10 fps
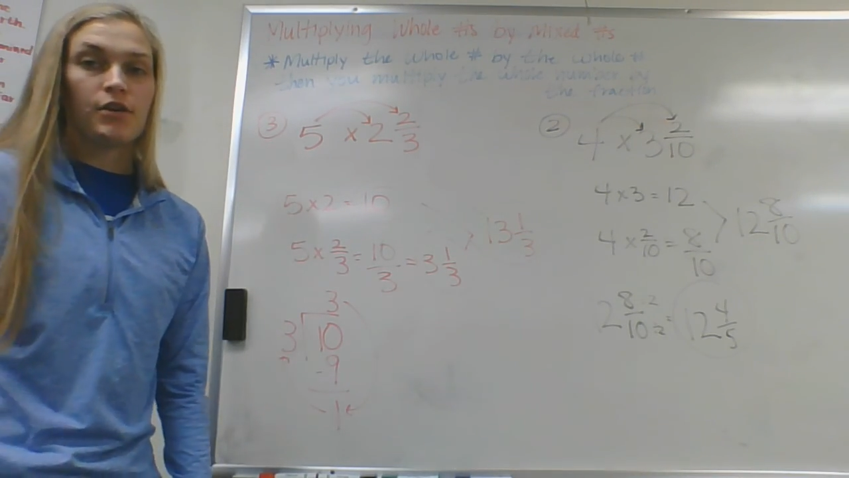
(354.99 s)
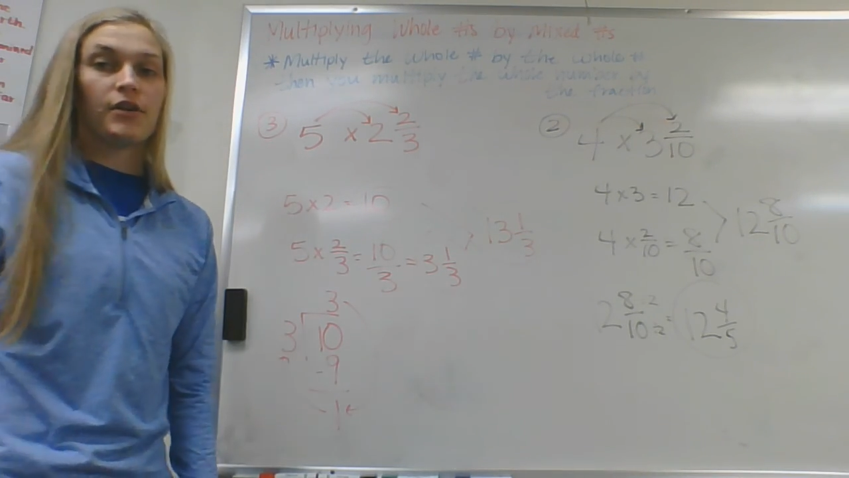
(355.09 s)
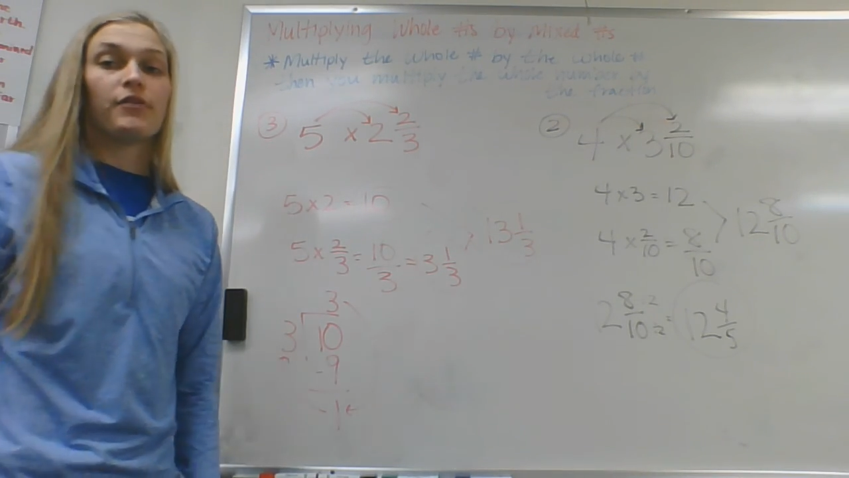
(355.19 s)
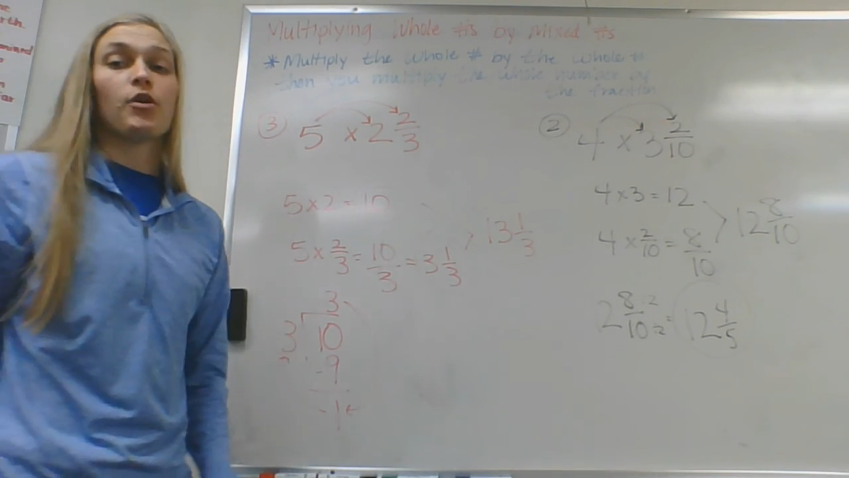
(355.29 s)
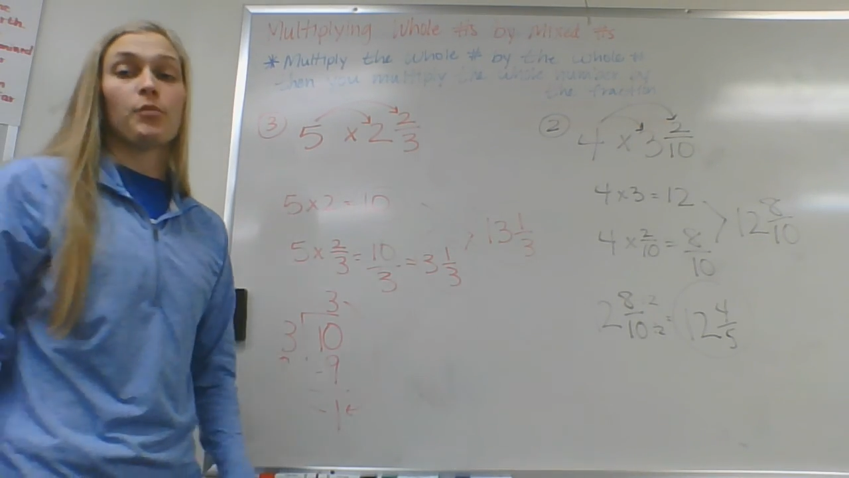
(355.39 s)

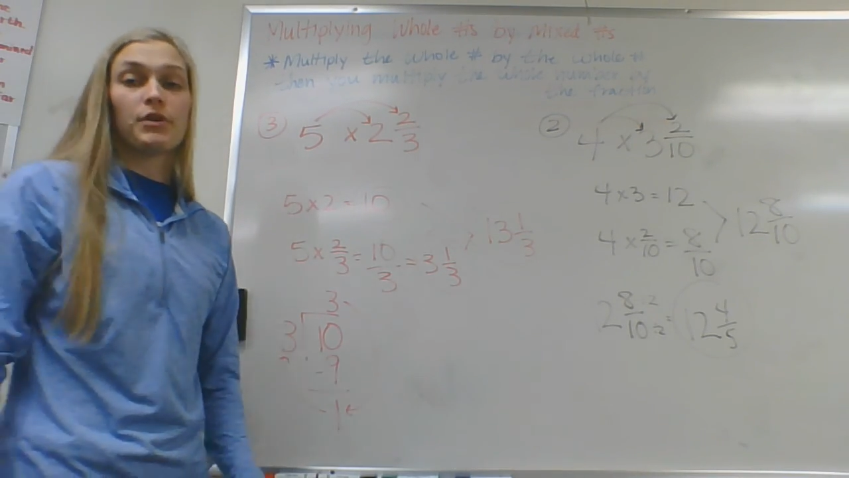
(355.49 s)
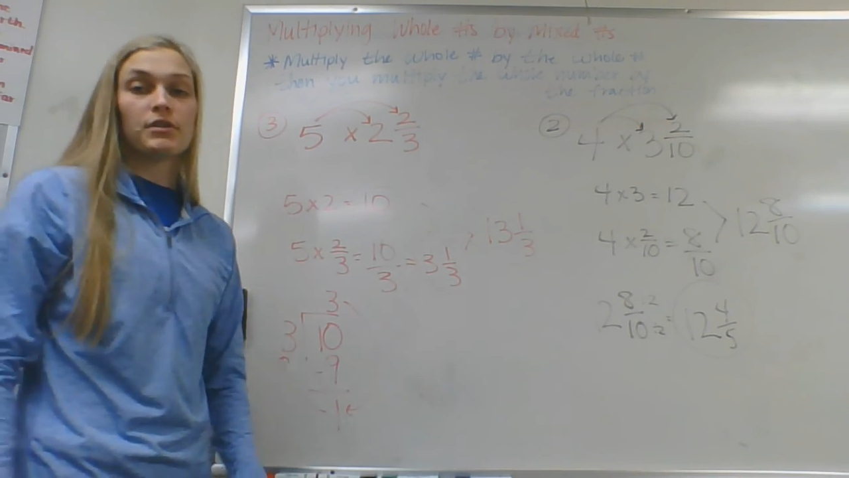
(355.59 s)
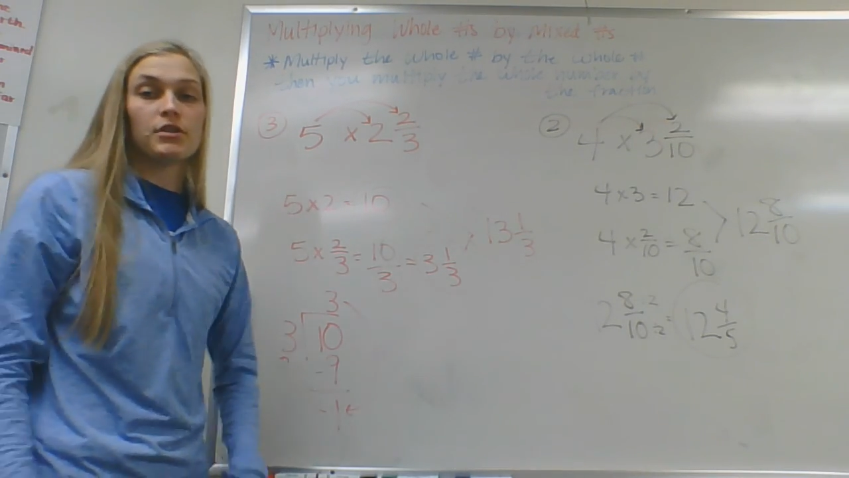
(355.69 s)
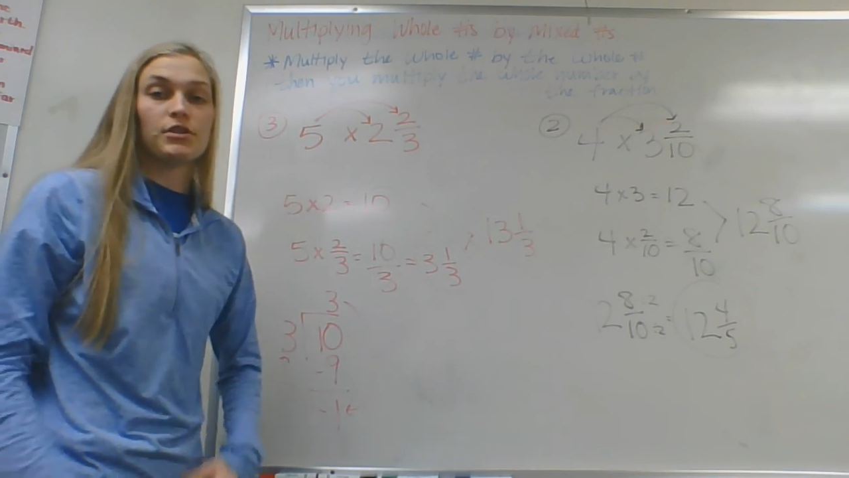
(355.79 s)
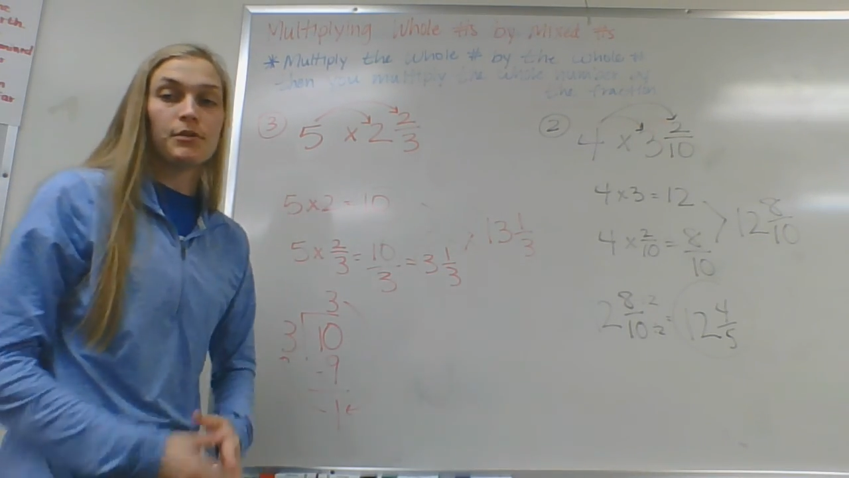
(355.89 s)
You have homework
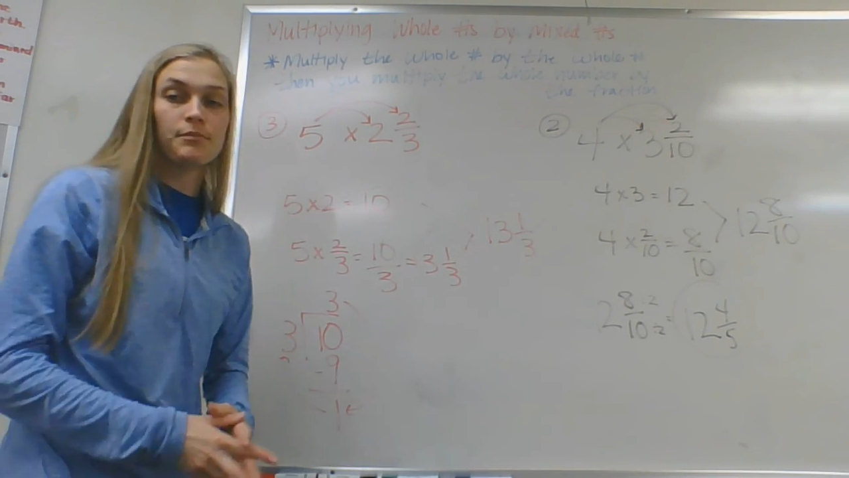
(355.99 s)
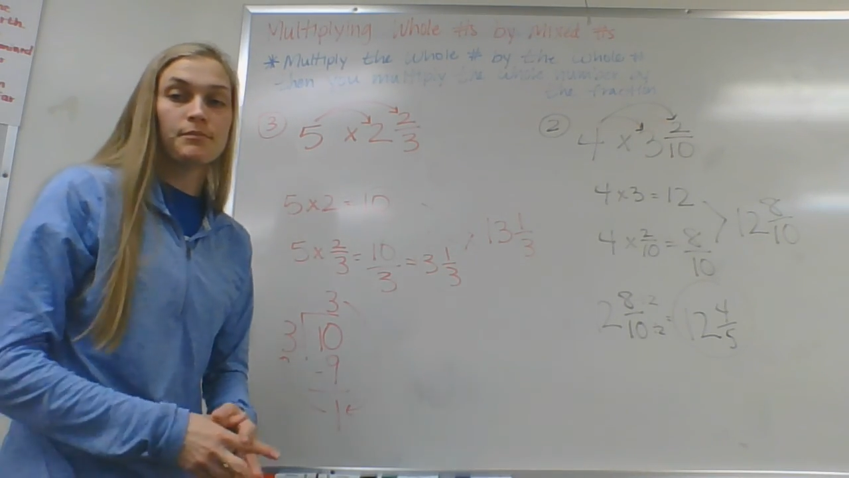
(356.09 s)
to do.